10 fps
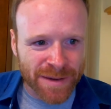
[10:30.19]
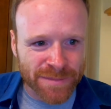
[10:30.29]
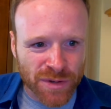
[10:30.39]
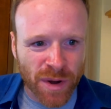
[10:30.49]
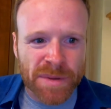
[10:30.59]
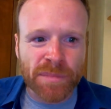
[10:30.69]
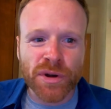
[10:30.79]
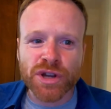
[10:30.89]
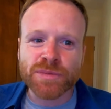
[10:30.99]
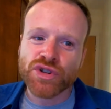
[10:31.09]
So I'll be
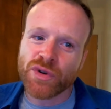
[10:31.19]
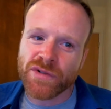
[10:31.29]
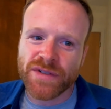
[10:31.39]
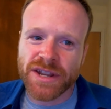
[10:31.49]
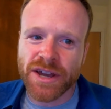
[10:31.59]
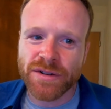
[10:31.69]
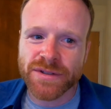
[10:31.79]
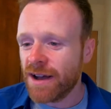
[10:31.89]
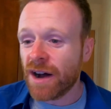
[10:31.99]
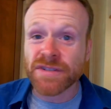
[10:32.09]
putting up short
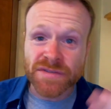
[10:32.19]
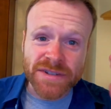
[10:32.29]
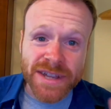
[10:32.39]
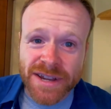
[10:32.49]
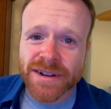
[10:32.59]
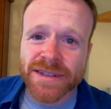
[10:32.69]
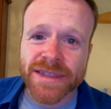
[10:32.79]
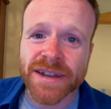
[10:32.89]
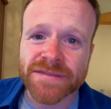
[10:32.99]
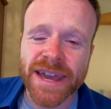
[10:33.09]
videos of different gear
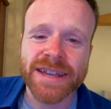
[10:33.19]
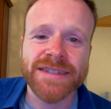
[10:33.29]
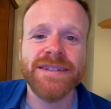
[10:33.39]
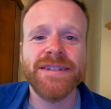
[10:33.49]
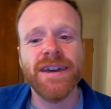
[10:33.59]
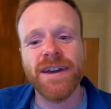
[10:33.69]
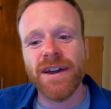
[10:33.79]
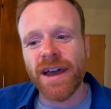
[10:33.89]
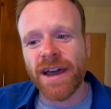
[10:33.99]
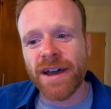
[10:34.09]
that I've tested
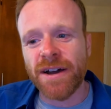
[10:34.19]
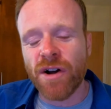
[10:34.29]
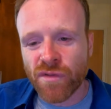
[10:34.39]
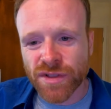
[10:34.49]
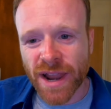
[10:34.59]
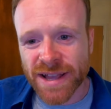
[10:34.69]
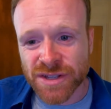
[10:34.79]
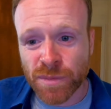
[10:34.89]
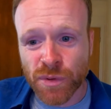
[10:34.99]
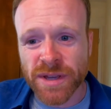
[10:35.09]
over the last
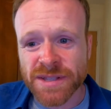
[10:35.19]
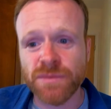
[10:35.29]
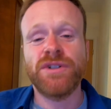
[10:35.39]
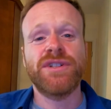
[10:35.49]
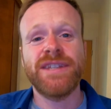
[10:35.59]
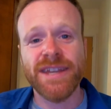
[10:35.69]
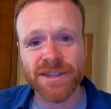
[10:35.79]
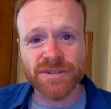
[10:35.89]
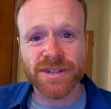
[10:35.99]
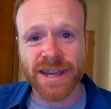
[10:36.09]
couple of weeks, and will
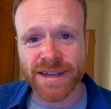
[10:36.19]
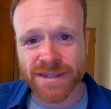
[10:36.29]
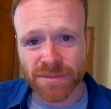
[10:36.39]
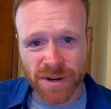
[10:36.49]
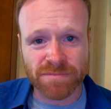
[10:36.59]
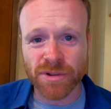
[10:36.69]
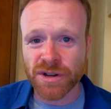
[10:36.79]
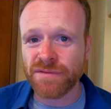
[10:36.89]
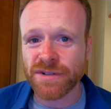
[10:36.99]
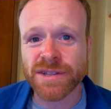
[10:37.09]
continue to test when
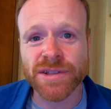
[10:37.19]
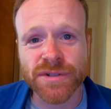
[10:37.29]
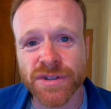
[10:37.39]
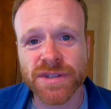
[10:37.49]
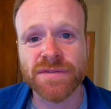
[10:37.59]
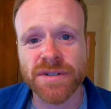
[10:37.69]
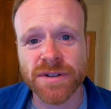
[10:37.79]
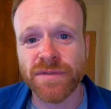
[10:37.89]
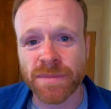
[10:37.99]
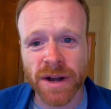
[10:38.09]
looking for solutions for
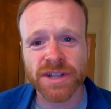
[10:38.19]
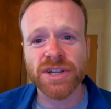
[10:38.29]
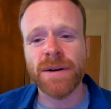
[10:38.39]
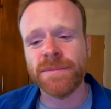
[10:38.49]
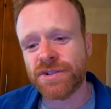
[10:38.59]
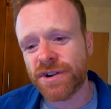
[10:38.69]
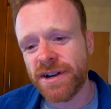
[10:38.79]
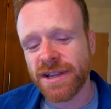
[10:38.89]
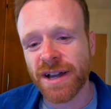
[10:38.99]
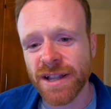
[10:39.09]
my job in
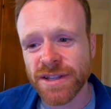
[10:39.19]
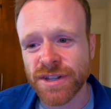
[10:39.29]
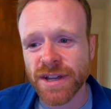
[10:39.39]
Trinity College,